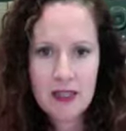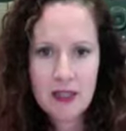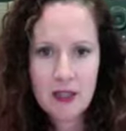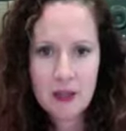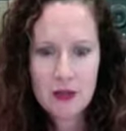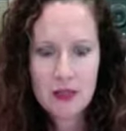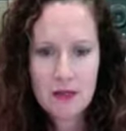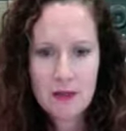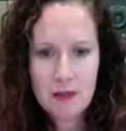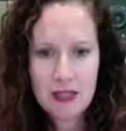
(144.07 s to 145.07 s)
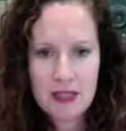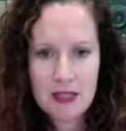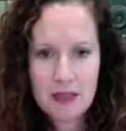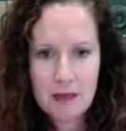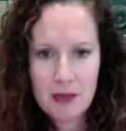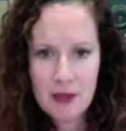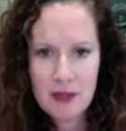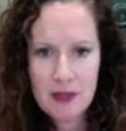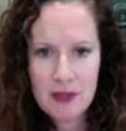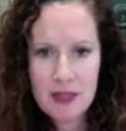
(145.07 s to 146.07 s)
closed is people can see the
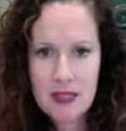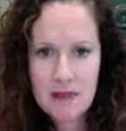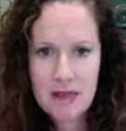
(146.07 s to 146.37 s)
posts,